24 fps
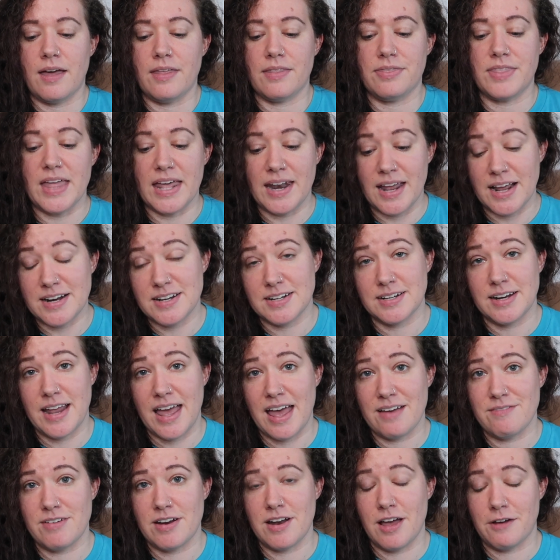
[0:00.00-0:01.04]
Then I didn't
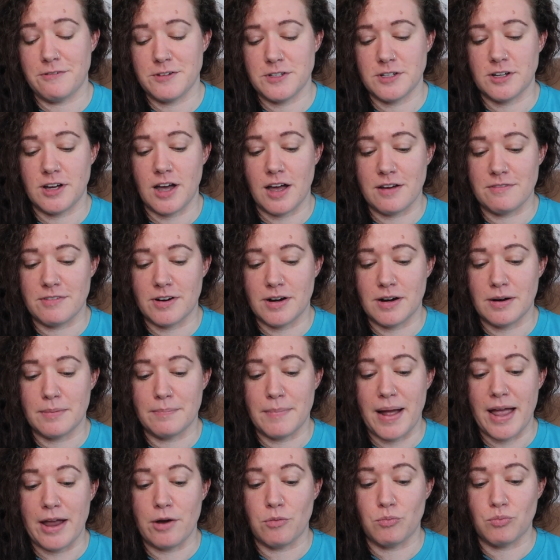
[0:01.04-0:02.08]
have enough to cover
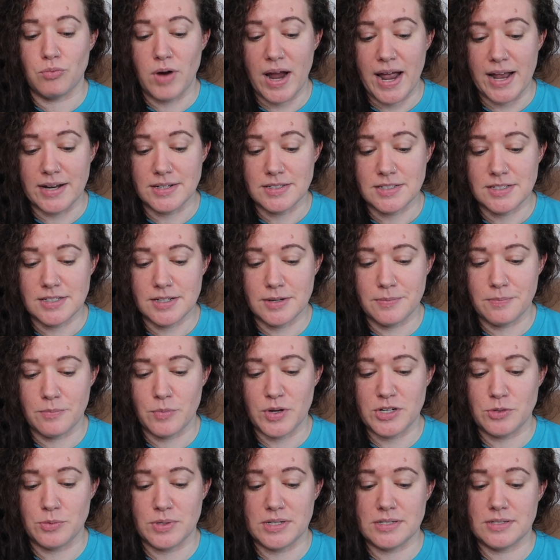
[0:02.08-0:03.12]
my rent,
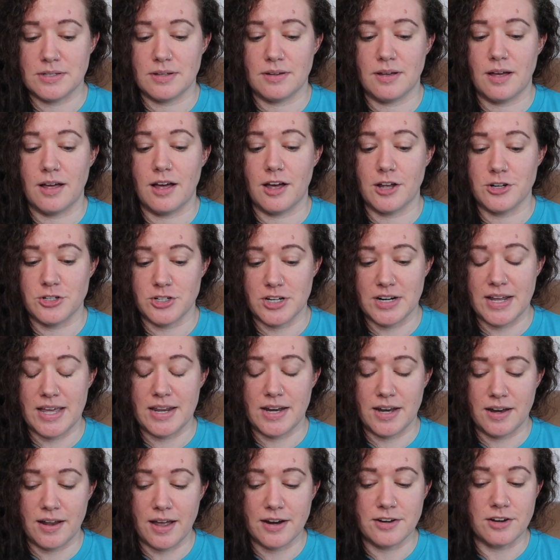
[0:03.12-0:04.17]
which was
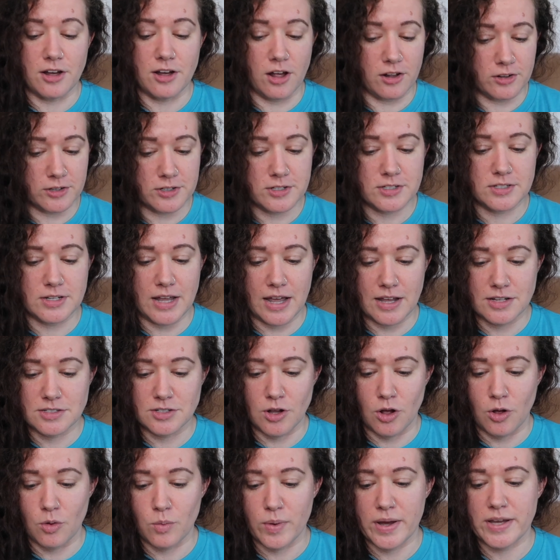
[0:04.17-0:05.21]
$189 as
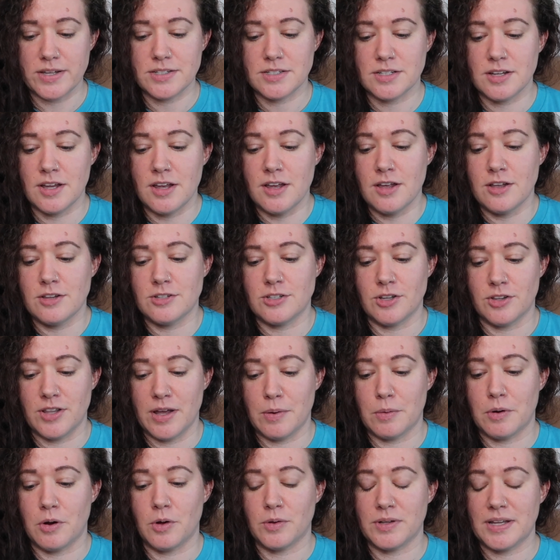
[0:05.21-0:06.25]
always. So they
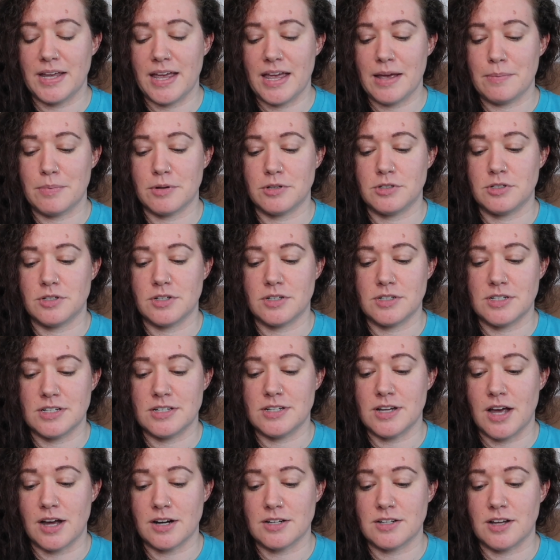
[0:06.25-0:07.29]
were only able to
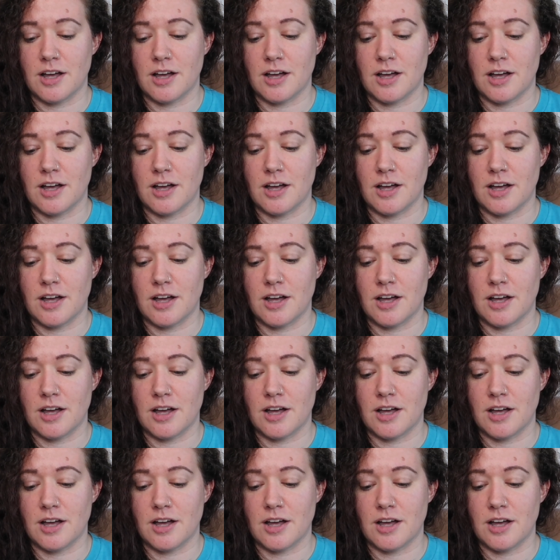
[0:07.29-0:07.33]
deduct